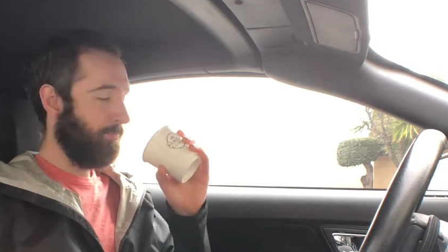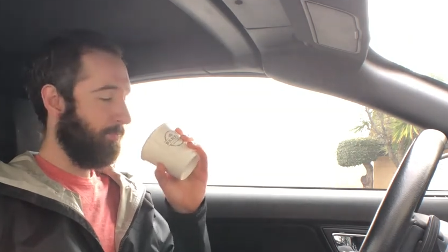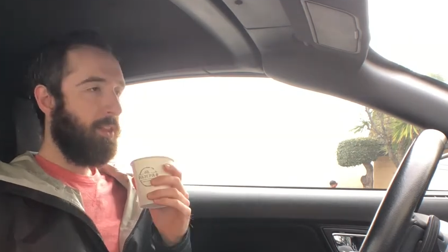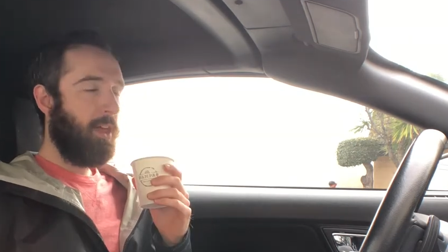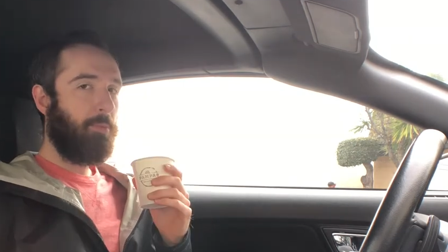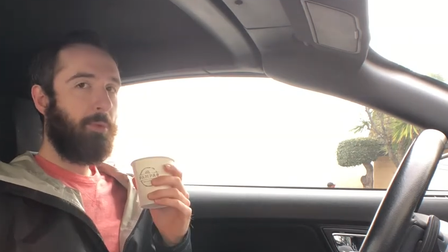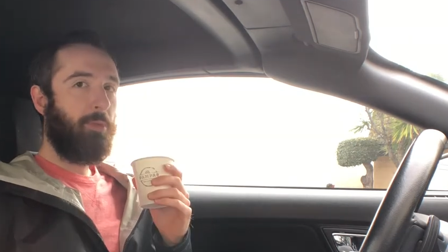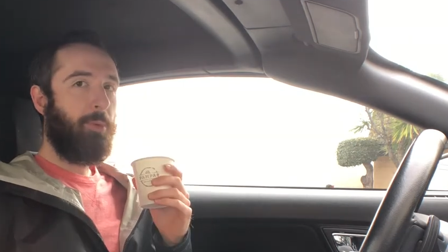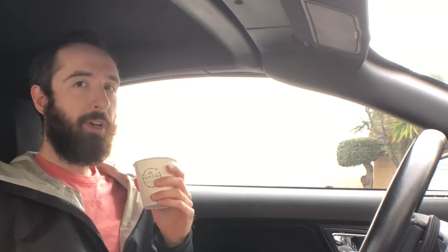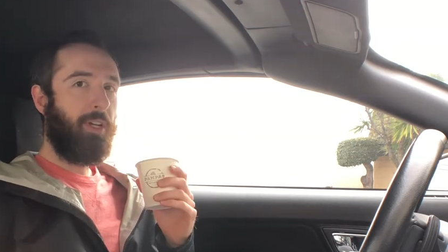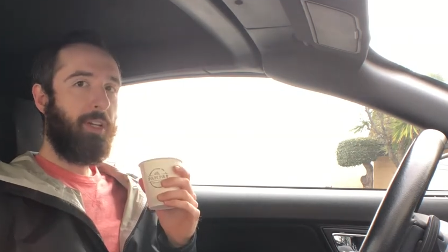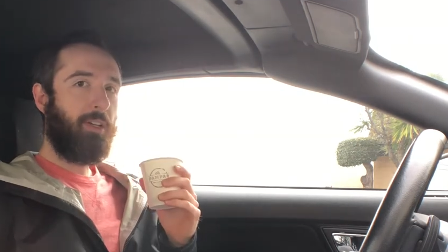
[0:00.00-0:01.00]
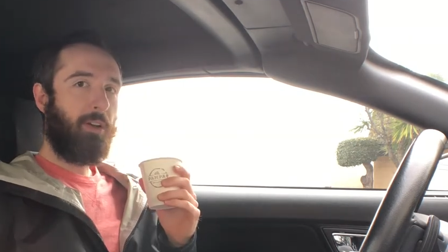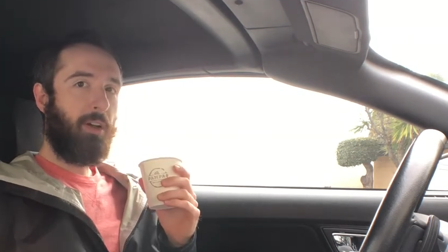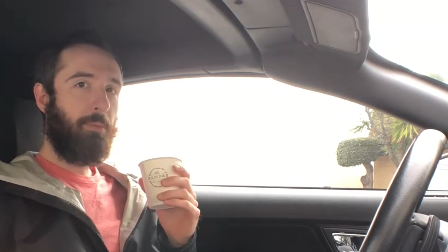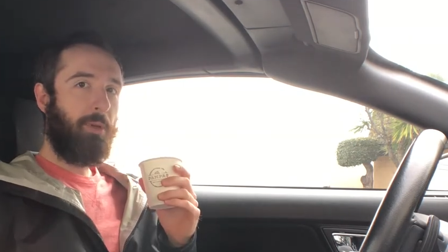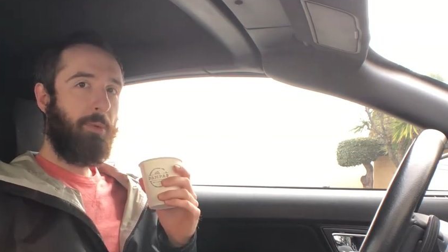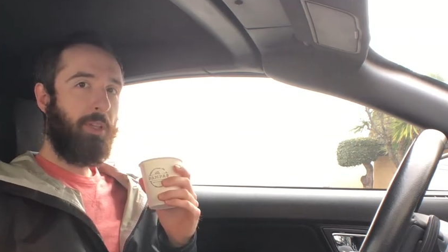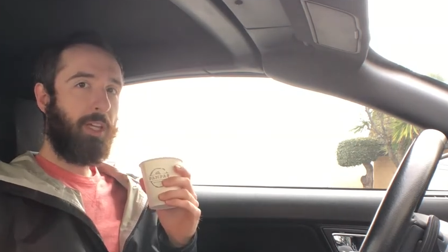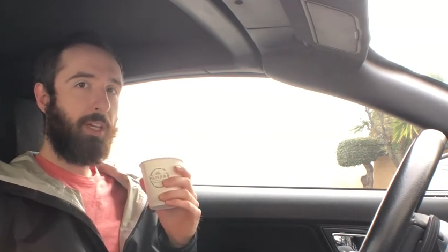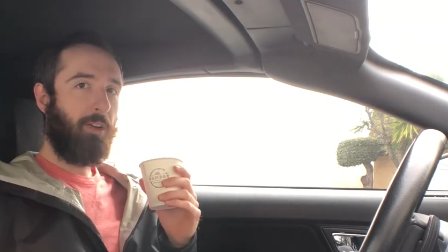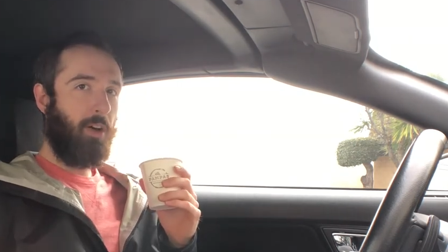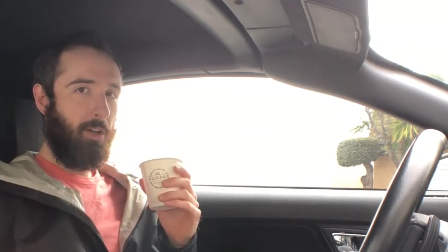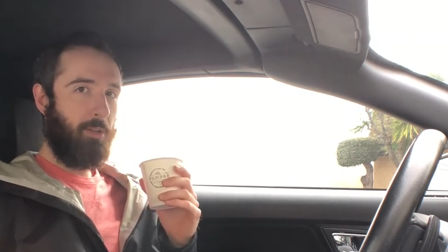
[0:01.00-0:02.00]
And that blueberry, uh, maybe like an
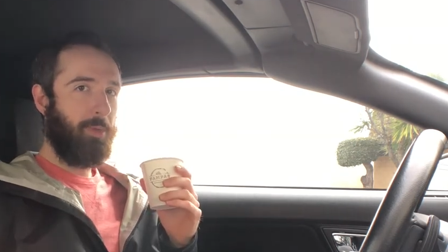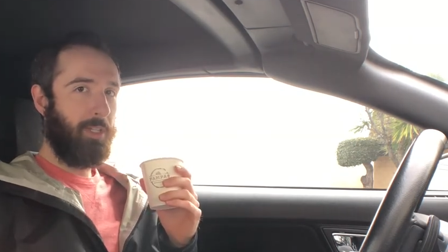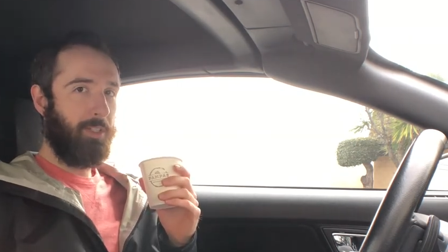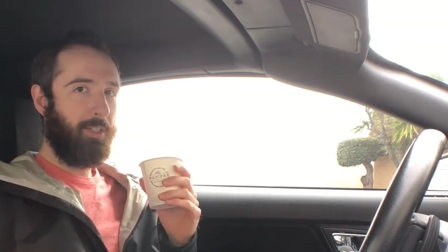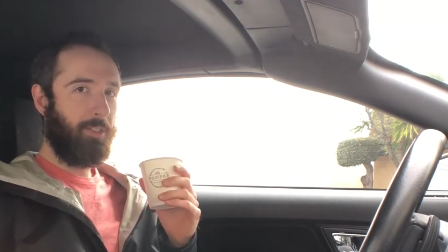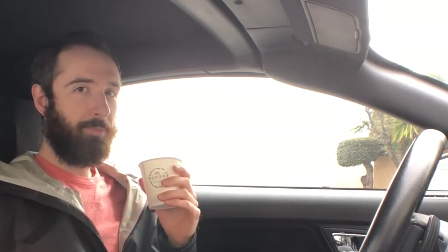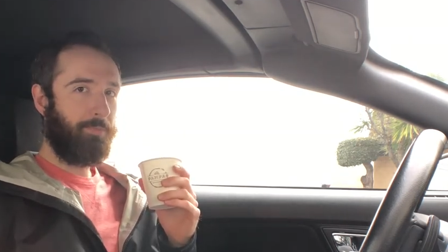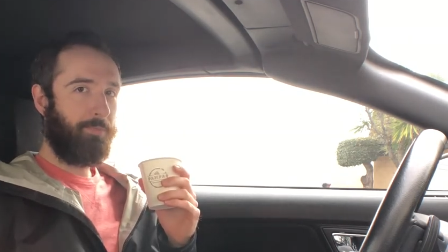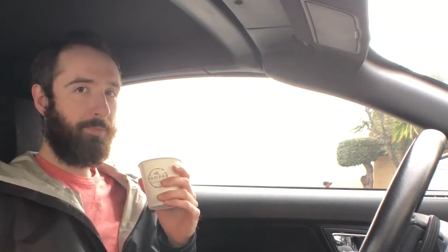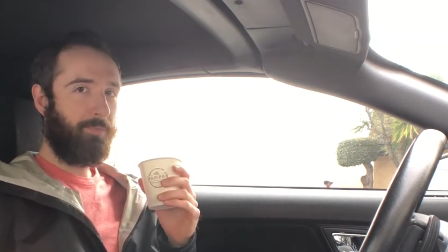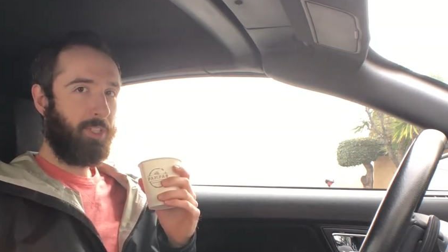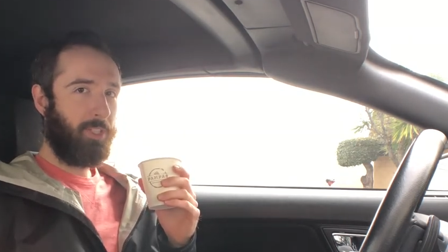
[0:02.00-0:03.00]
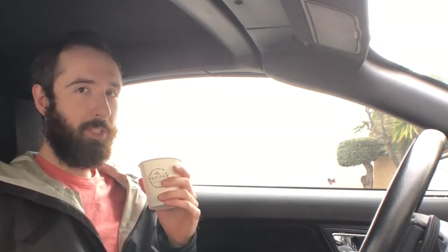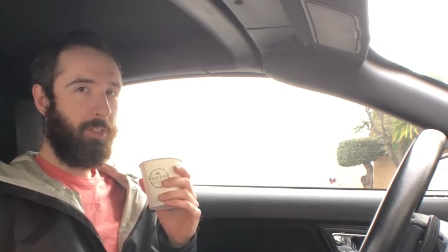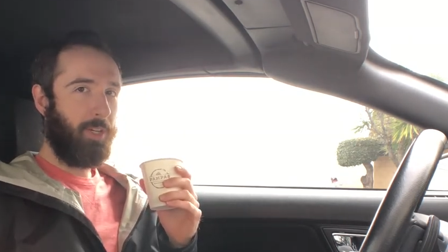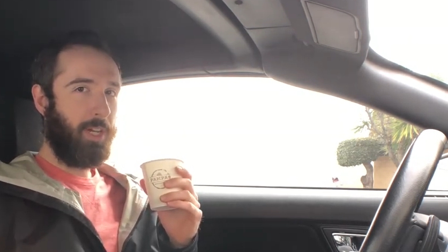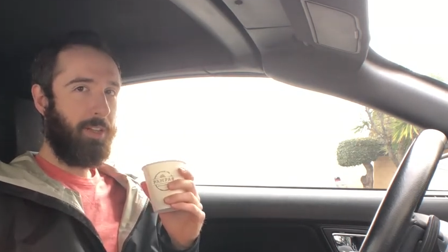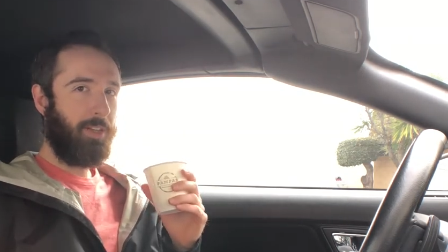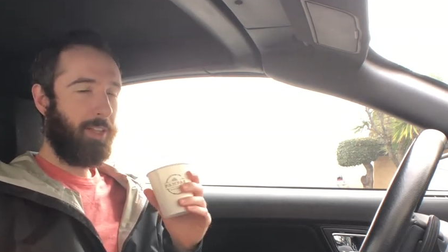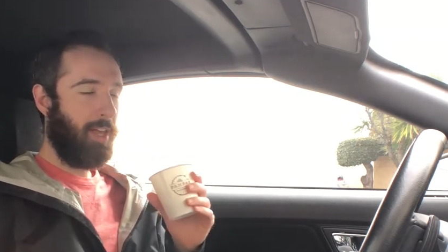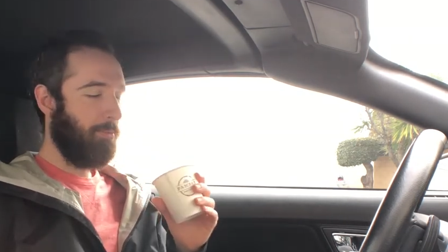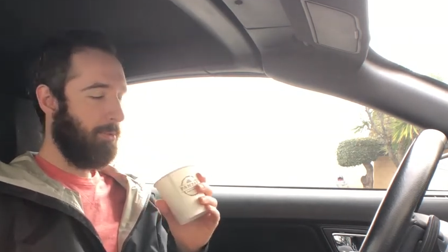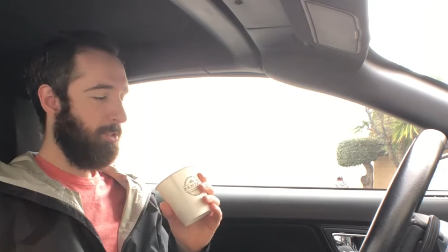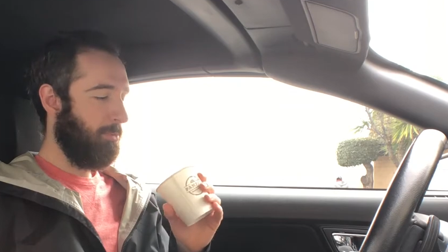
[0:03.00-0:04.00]
almond too, kind of like
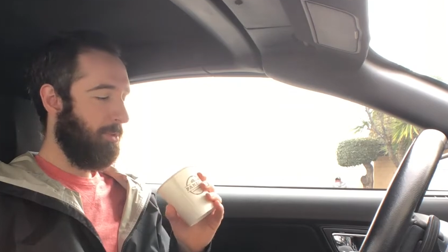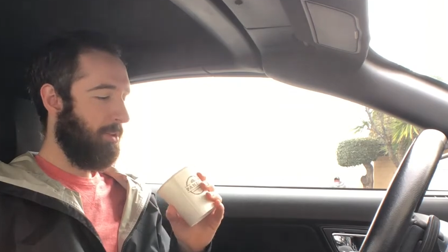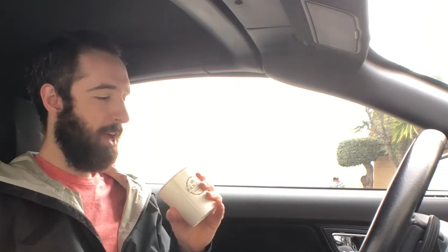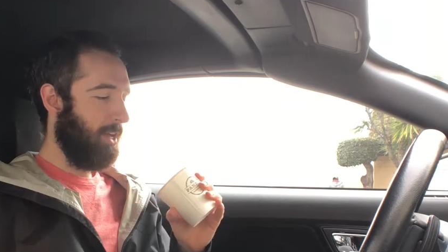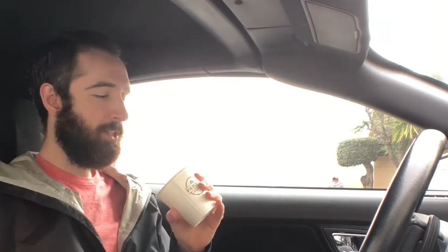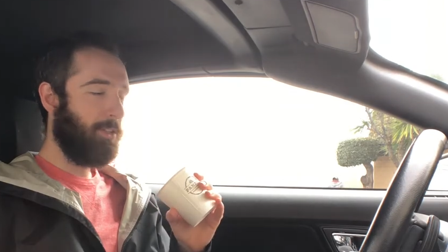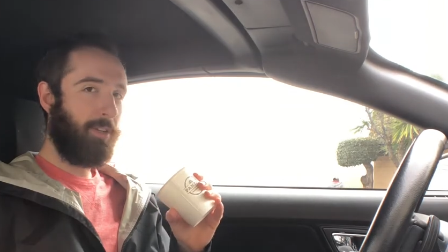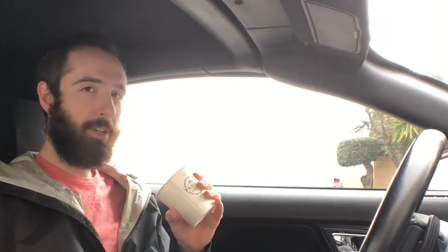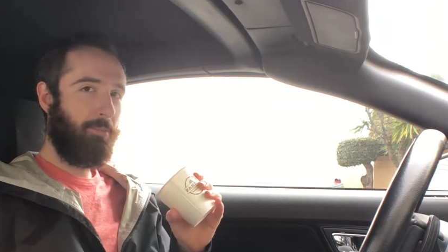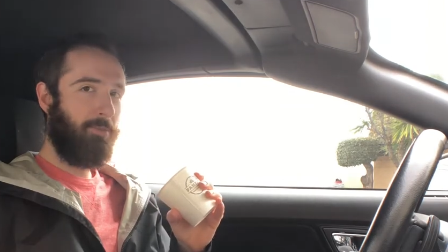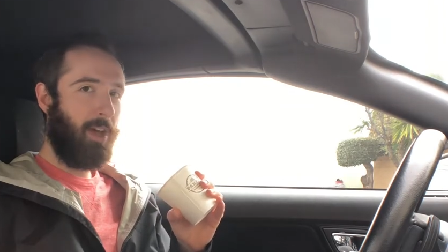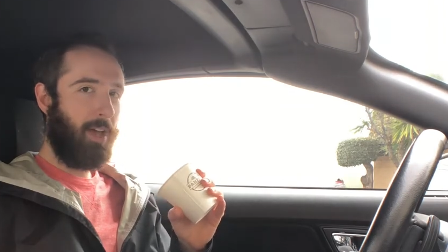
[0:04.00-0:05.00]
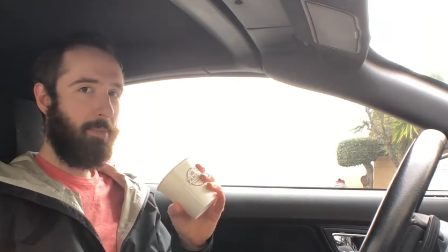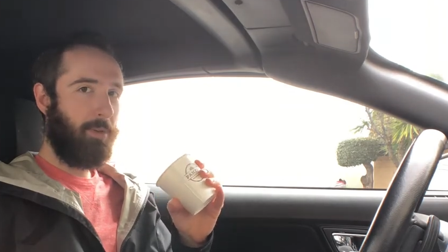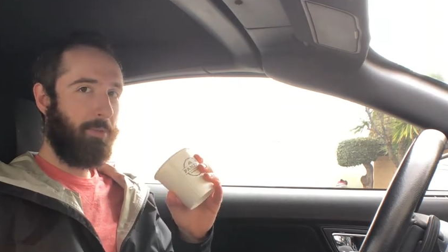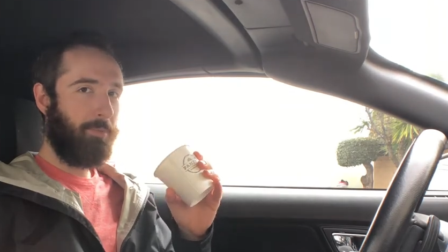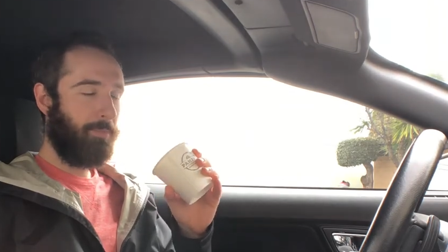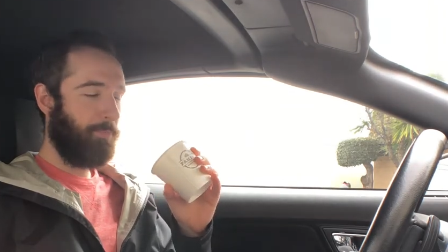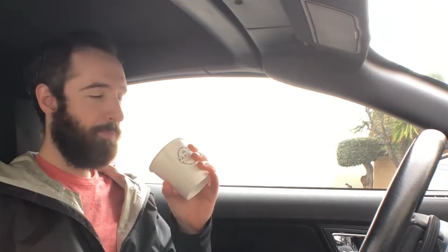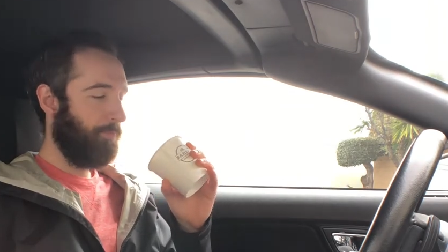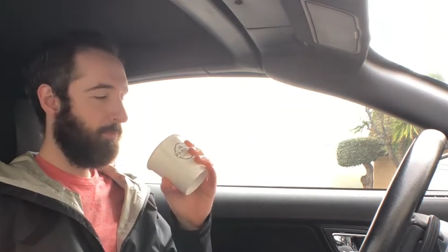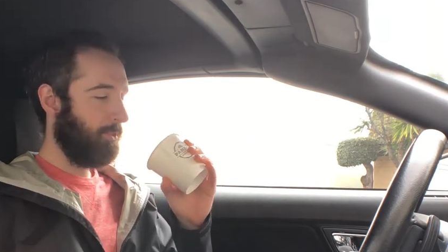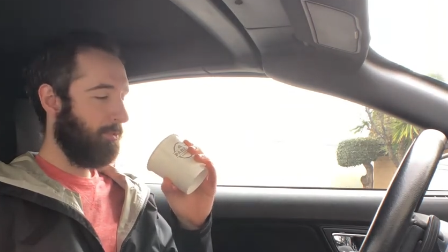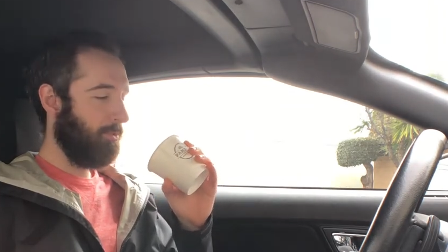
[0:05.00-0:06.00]
that Blue Moon ice cream vibe
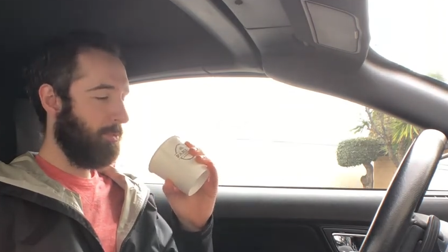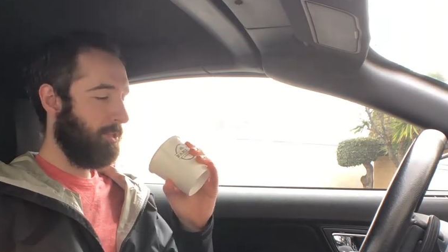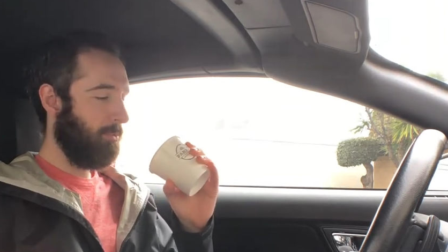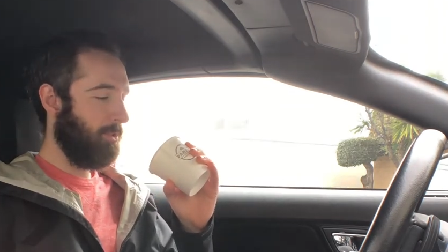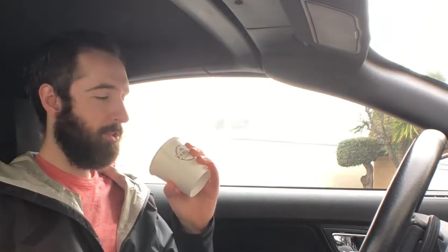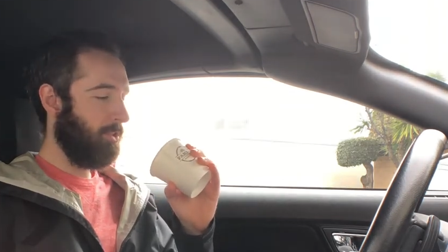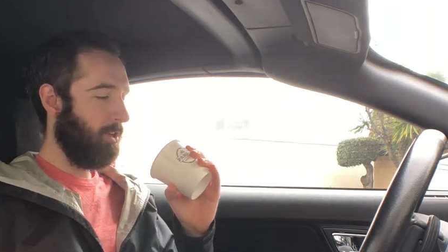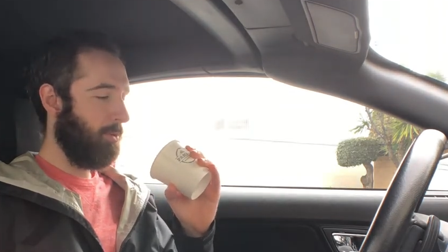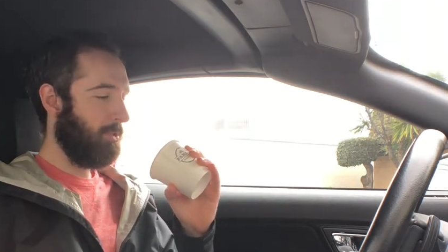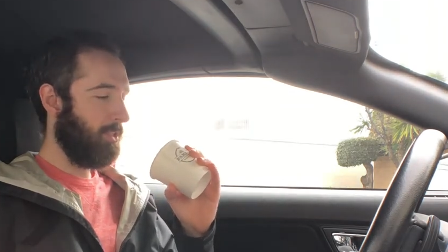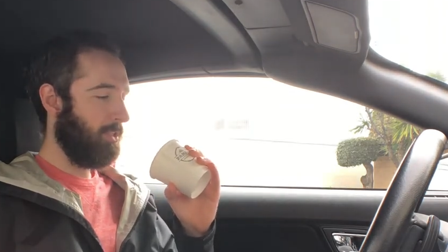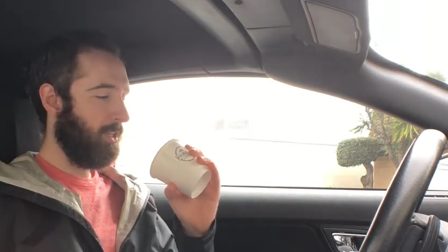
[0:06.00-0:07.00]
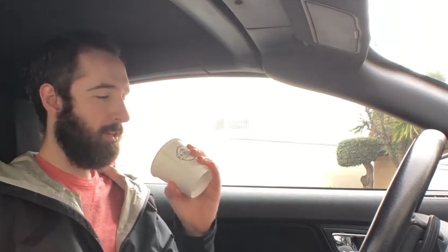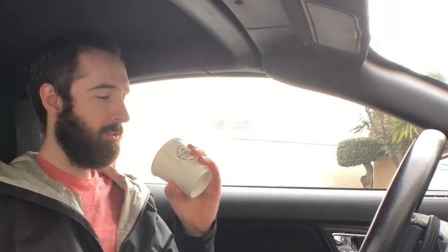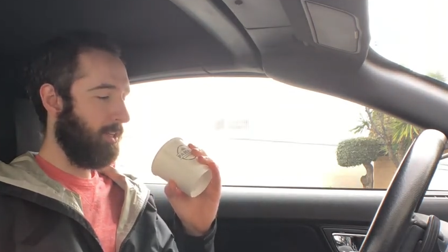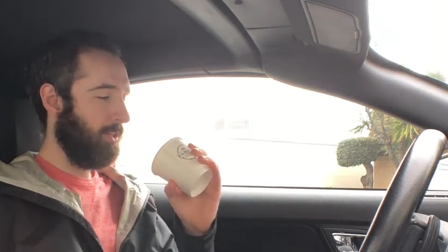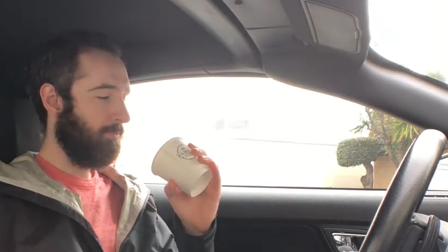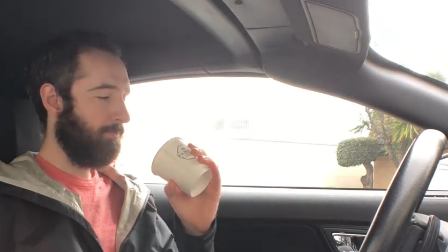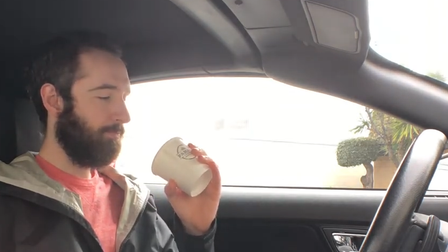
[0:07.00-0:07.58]
from some of the shops in San Jose.